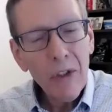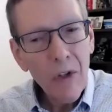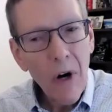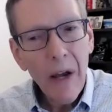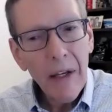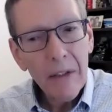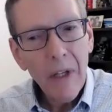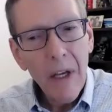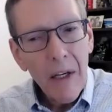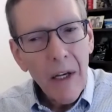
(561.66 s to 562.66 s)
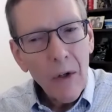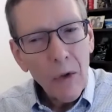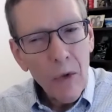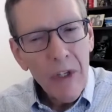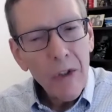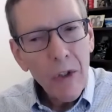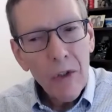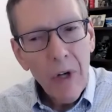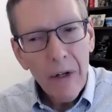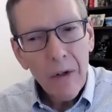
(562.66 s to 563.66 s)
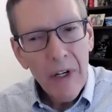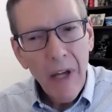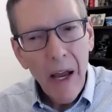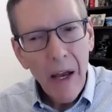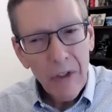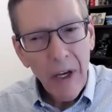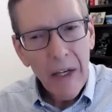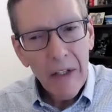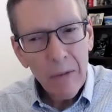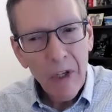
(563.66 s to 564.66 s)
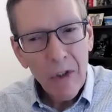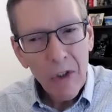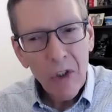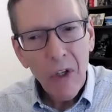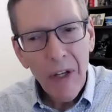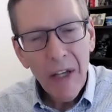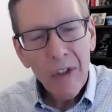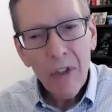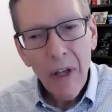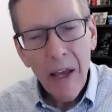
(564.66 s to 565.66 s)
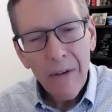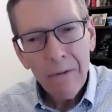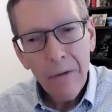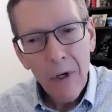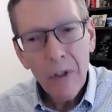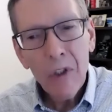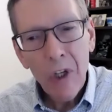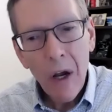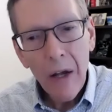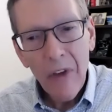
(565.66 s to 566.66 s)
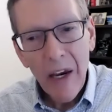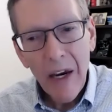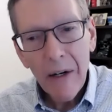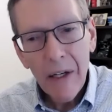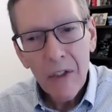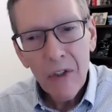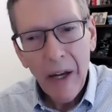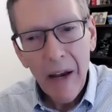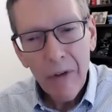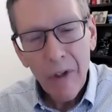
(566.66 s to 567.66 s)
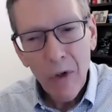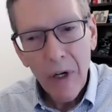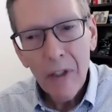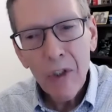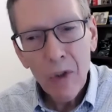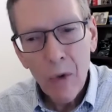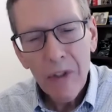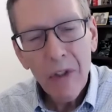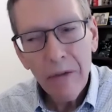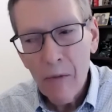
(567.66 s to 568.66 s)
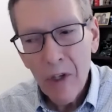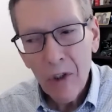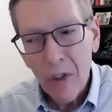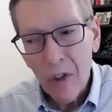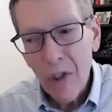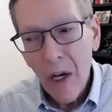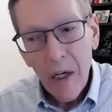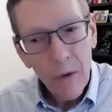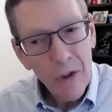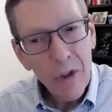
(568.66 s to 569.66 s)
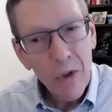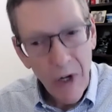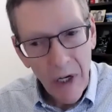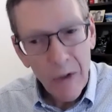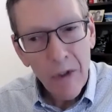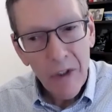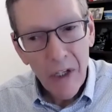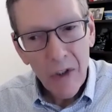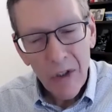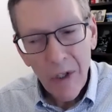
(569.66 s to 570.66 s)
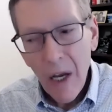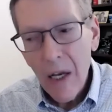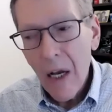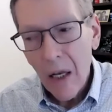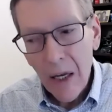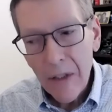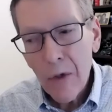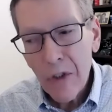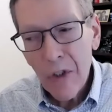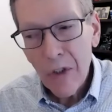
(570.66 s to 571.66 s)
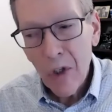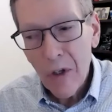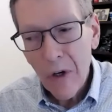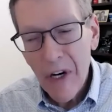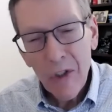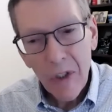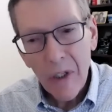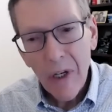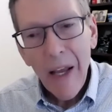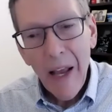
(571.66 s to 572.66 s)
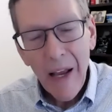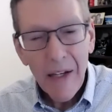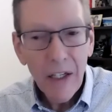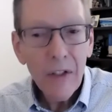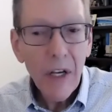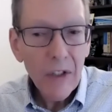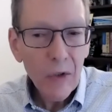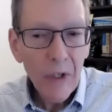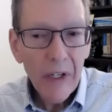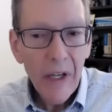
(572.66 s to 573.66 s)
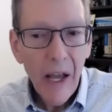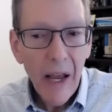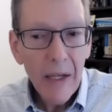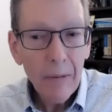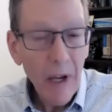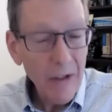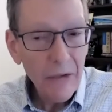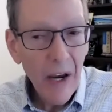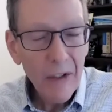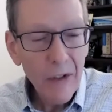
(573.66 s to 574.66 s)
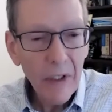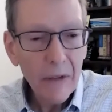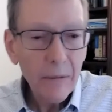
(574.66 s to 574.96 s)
to try and reduce our greenhouse gas emissions. Let's focus on the areas that have the greatest source of emissions, which is transportation, electricity generation, and industry and manufacturing.